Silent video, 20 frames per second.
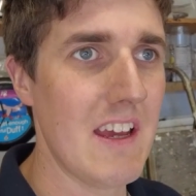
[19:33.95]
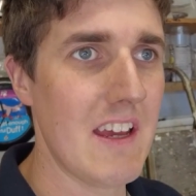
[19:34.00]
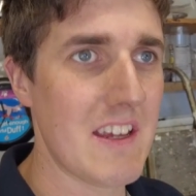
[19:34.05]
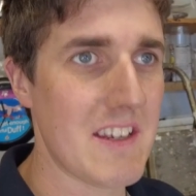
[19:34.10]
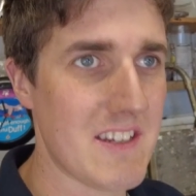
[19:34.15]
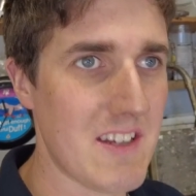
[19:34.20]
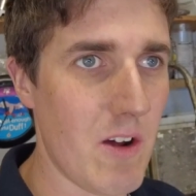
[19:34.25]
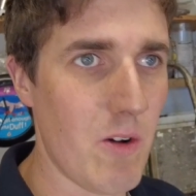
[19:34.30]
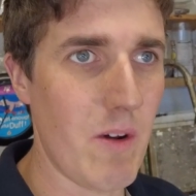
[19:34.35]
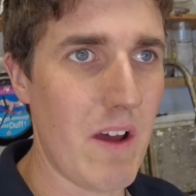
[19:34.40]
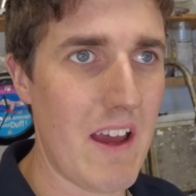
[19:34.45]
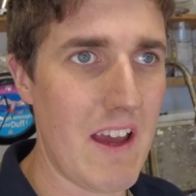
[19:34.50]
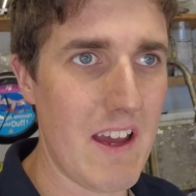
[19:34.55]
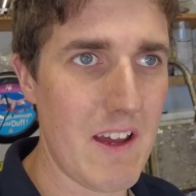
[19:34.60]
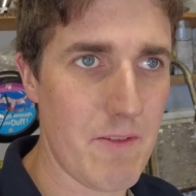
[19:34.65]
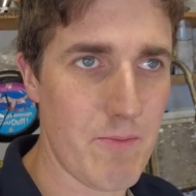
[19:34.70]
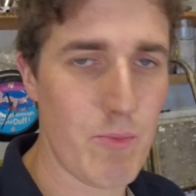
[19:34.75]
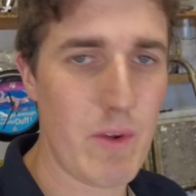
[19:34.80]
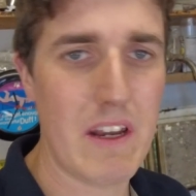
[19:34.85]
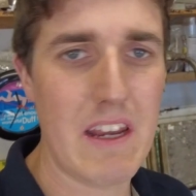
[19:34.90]
So
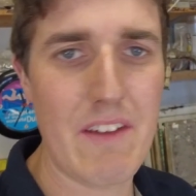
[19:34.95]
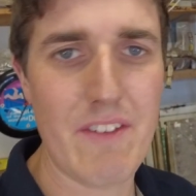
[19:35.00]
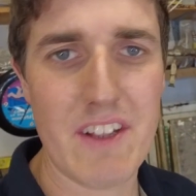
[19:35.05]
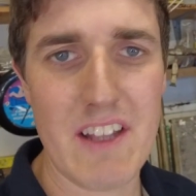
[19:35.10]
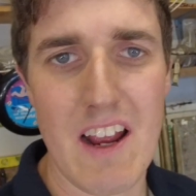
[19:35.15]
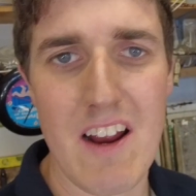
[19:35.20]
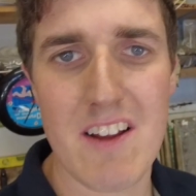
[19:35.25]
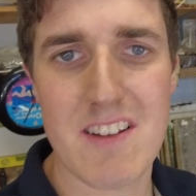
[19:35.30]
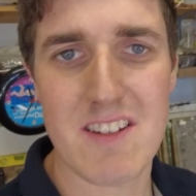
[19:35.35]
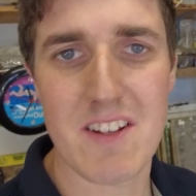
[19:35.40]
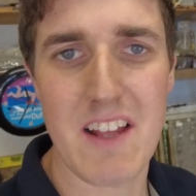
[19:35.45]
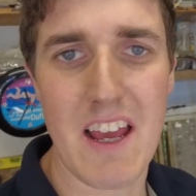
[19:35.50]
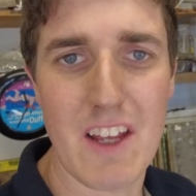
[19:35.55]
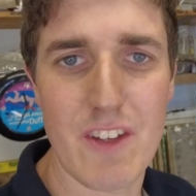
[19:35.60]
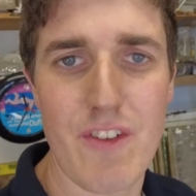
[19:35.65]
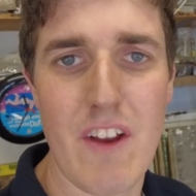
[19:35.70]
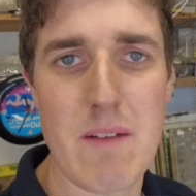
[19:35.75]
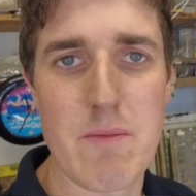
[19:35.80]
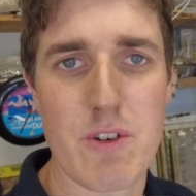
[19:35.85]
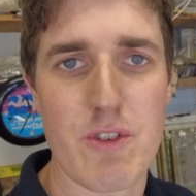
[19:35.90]
we'll leave it there. So thanks
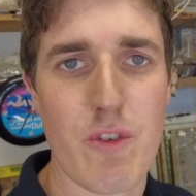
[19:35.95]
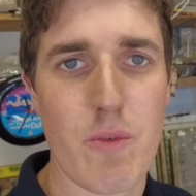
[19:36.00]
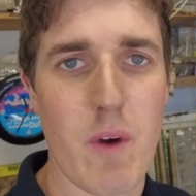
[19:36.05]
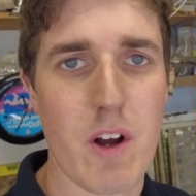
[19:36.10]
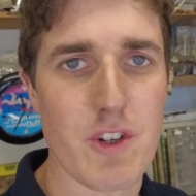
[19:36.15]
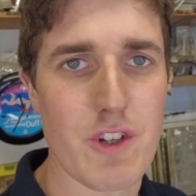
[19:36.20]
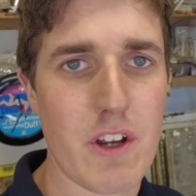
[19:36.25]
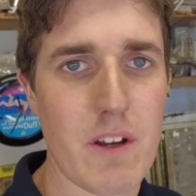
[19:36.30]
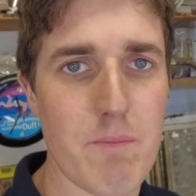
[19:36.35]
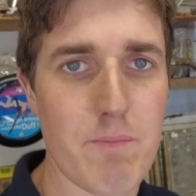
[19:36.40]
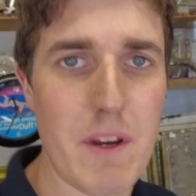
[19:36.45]
very much for watching.